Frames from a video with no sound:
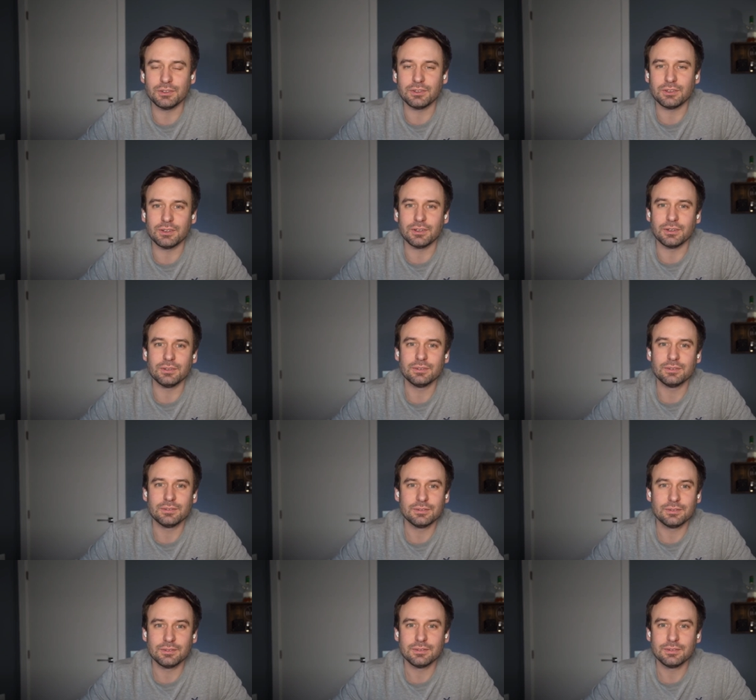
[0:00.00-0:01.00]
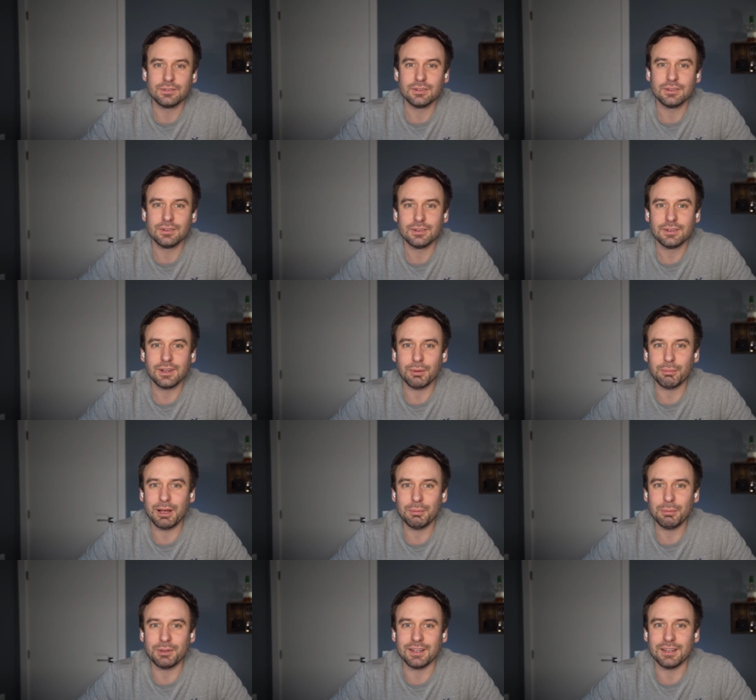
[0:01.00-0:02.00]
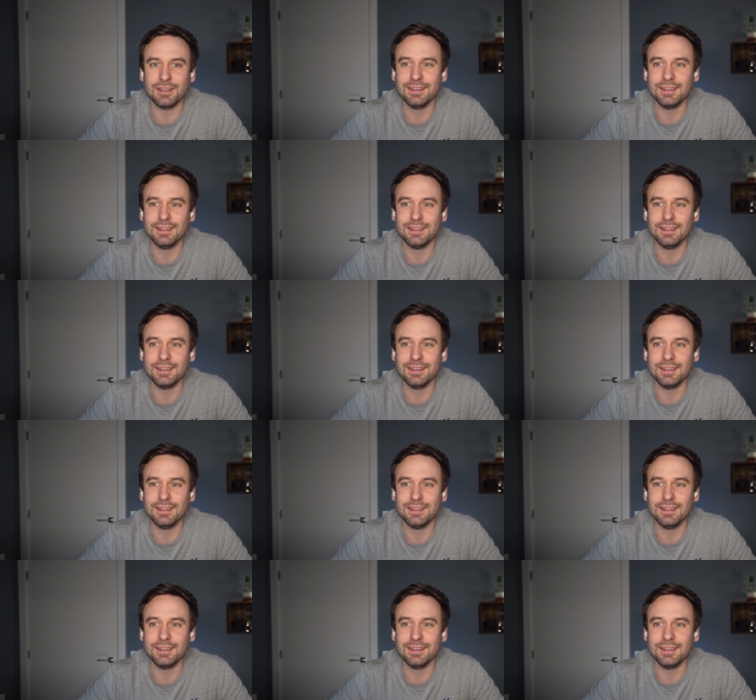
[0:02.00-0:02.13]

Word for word: so I'm happy.